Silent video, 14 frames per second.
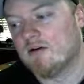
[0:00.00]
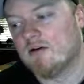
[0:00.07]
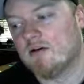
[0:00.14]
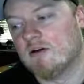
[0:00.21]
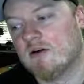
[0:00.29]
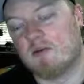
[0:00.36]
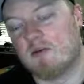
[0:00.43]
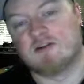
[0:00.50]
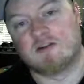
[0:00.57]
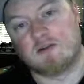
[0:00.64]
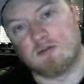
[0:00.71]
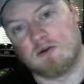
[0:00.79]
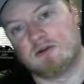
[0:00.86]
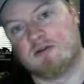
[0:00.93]
basically
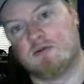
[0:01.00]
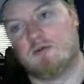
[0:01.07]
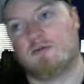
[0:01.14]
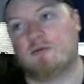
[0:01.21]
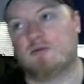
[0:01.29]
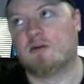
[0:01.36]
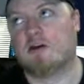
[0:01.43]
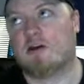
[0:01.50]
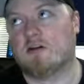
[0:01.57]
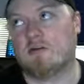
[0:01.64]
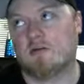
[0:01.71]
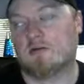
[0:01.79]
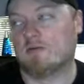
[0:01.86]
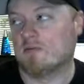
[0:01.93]
what the
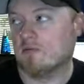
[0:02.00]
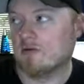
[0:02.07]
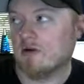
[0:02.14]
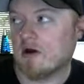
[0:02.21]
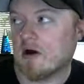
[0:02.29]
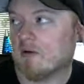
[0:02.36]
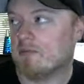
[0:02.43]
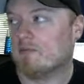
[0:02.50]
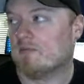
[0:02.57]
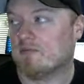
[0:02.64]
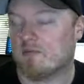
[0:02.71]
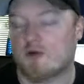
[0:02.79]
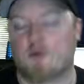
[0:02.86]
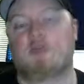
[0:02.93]
other
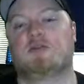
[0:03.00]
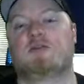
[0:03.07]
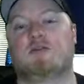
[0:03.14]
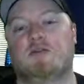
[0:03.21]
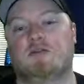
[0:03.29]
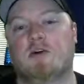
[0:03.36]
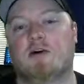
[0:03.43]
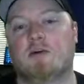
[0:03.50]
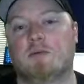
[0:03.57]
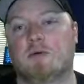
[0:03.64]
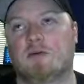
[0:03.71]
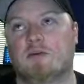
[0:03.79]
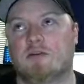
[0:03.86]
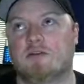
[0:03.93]
purpose of this variable,
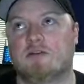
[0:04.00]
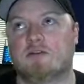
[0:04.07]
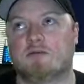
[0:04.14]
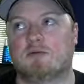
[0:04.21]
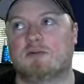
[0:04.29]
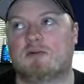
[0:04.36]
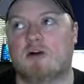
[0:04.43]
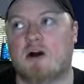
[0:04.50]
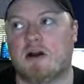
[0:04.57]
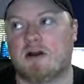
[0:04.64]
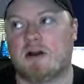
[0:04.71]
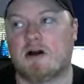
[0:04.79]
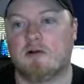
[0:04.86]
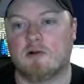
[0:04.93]
this will define
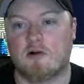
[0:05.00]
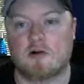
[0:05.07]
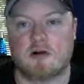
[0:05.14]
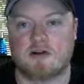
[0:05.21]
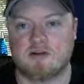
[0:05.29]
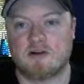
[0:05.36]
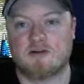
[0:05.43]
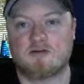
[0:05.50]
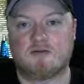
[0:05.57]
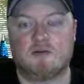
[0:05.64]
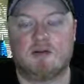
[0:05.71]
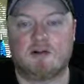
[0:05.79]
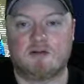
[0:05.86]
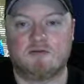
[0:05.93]
how long it takes for the
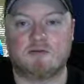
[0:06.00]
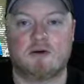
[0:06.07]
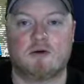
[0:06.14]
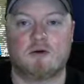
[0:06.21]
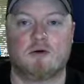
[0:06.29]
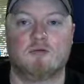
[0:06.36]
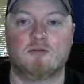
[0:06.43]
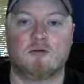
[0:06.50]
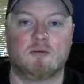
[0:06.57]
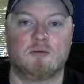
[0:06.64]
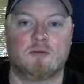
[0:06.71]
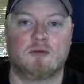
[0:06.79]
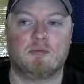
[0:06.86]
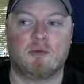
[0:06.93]
lift to go from
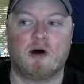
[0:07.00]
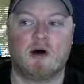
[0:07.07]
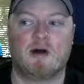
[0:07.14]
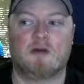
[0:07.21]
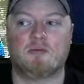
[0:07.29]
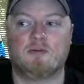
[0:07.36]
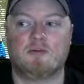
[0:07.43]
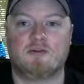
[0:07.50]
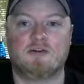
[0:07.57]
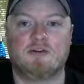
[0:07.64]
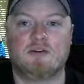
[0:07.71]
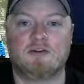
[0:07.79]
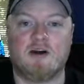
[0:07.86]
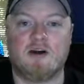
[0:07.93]
the bottom to the
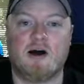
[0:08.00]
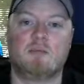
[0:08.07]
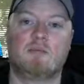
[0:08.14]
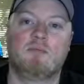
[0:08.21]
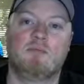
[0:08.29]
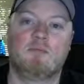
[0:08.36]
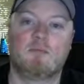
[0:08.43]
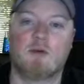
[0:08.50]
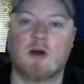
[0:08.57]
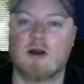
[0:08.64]
top, right?